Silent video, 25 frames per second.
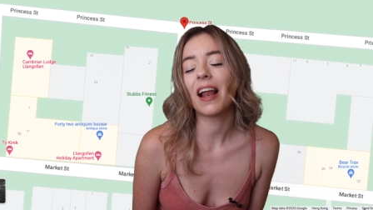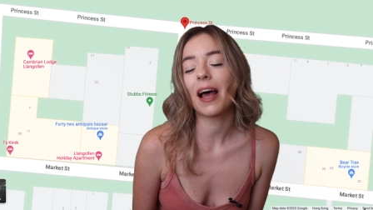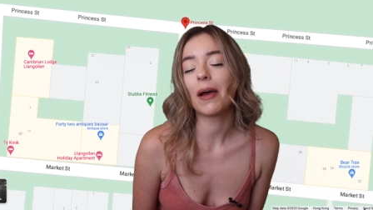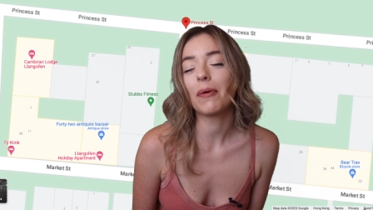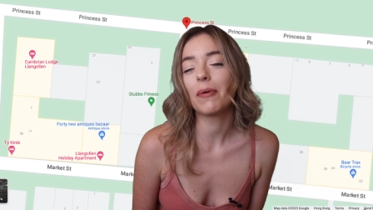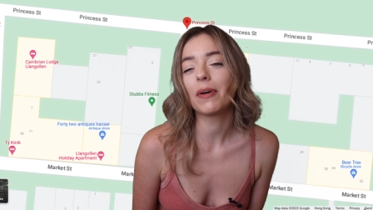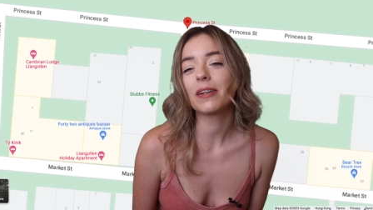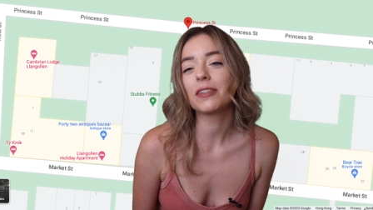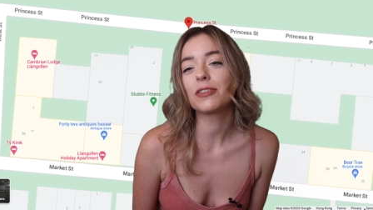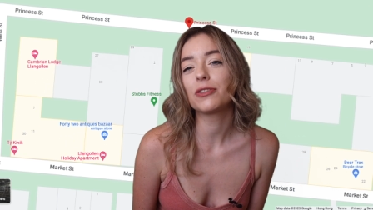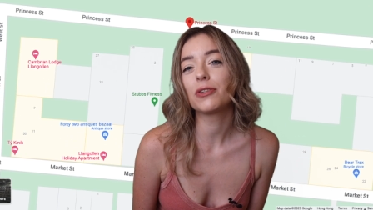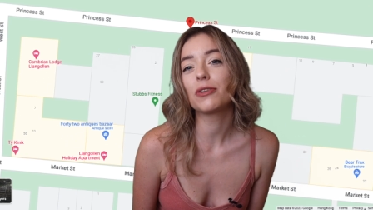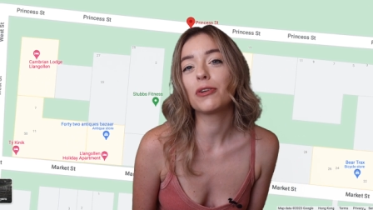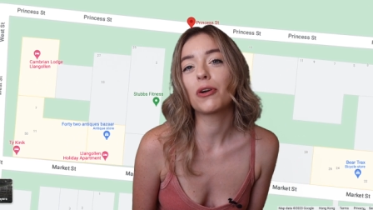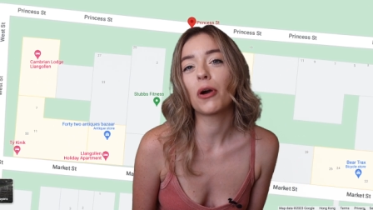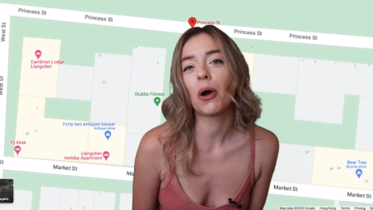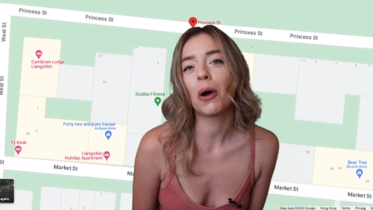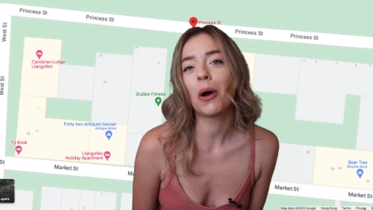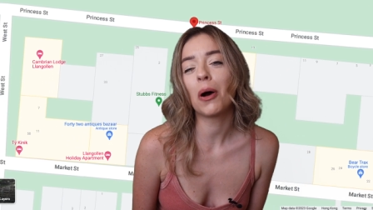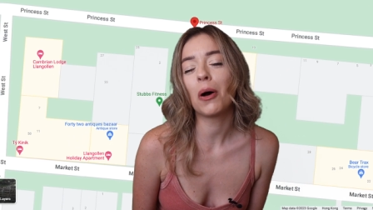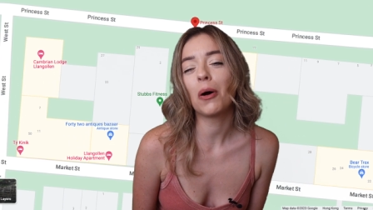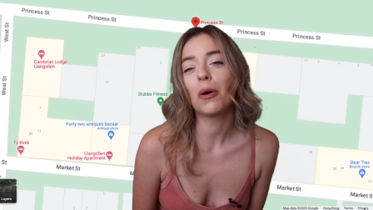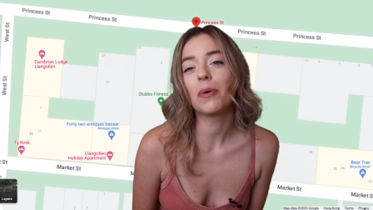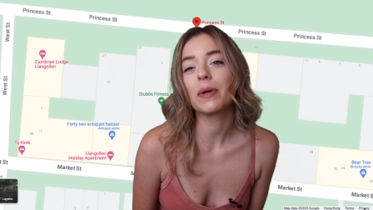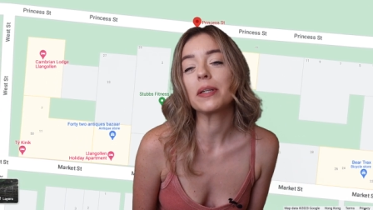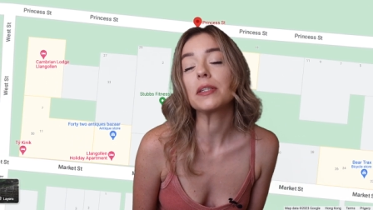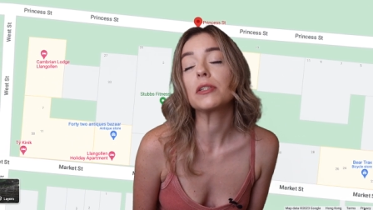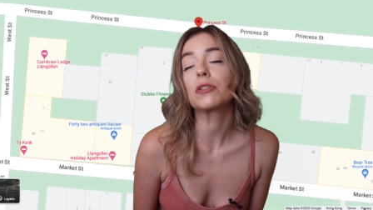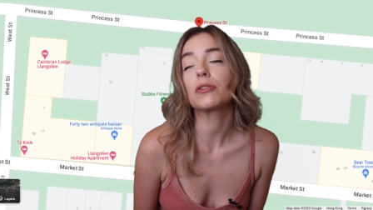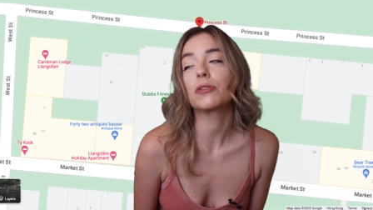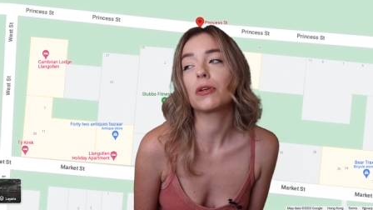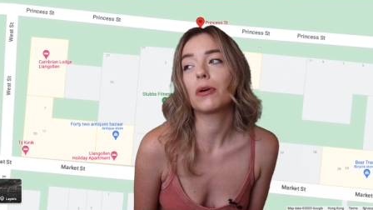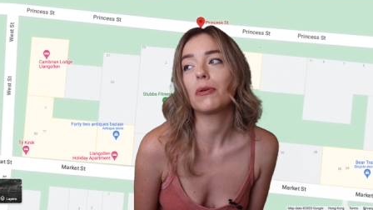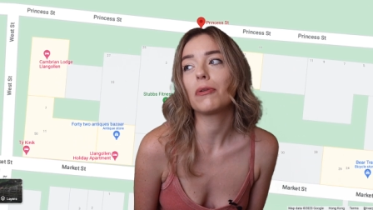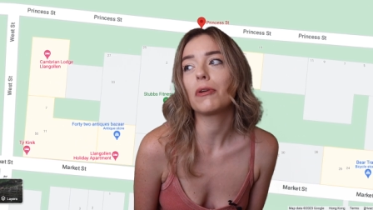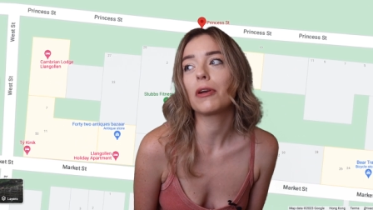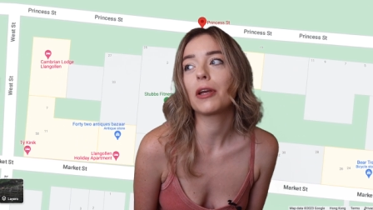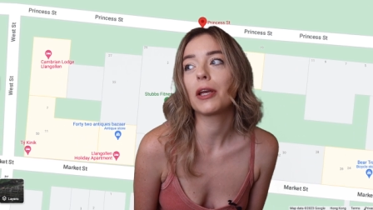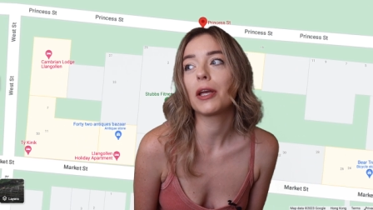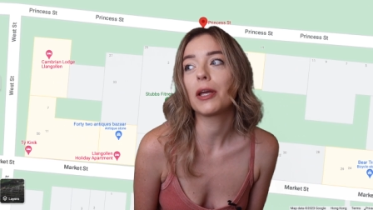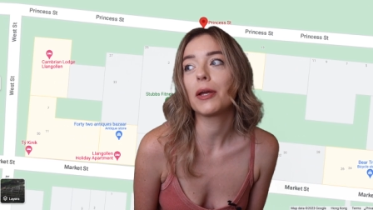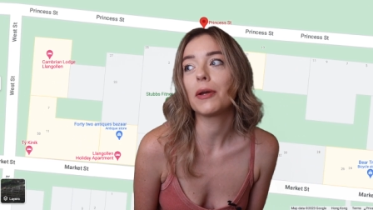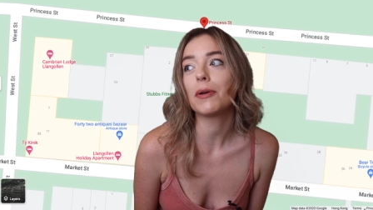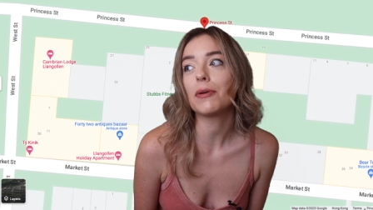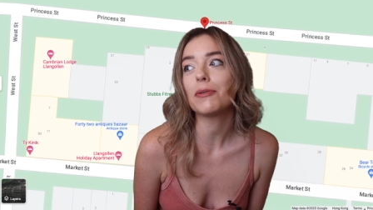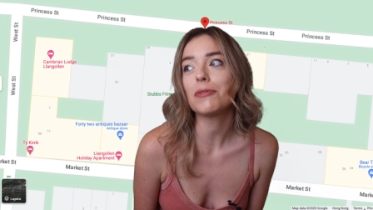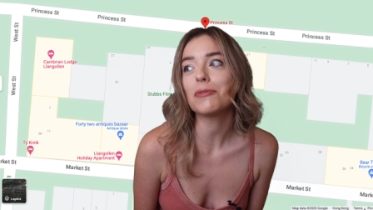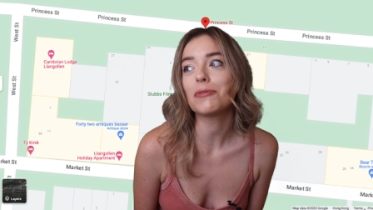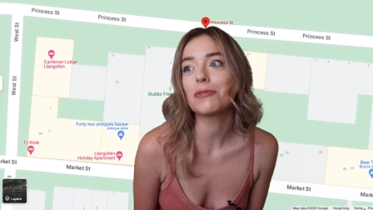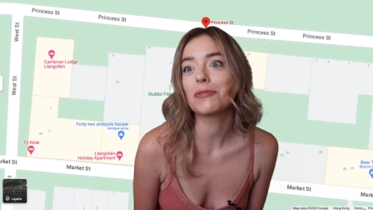I want to go. It's so
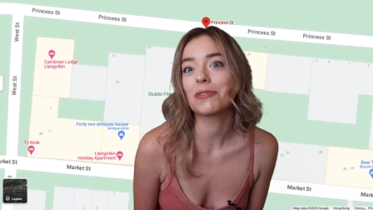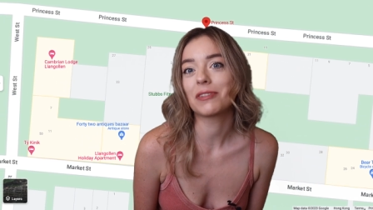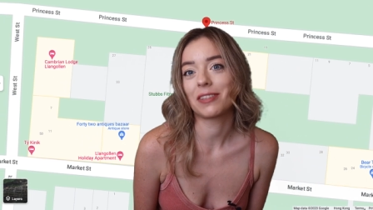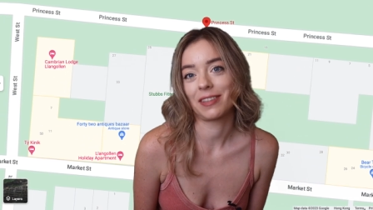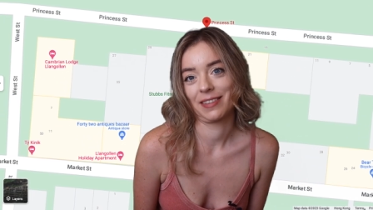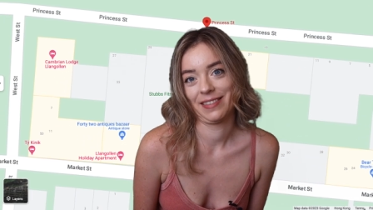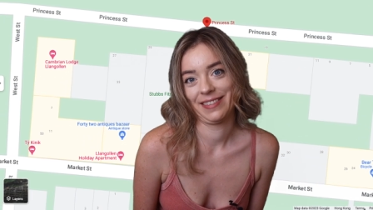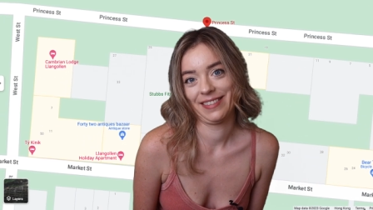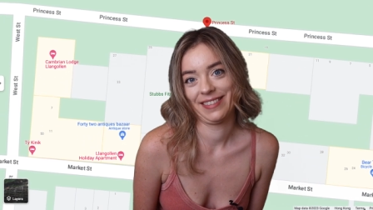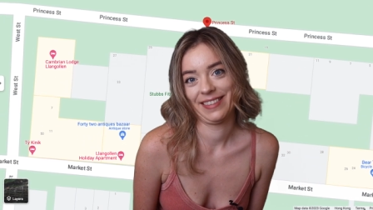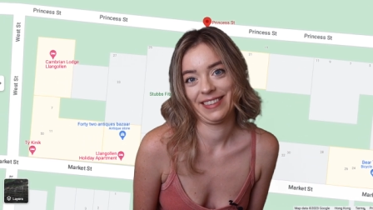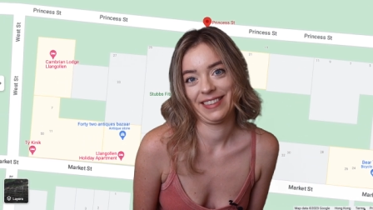cute.